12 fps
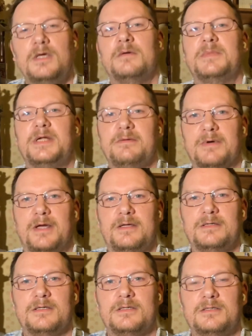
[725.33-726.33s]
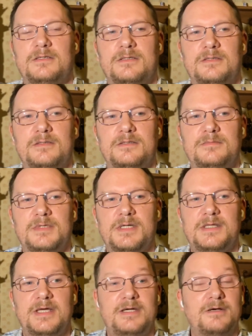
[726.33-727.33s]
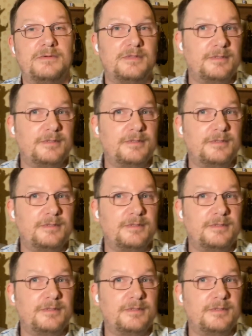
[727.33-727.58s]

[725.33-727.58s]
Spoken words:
But anyway, they go to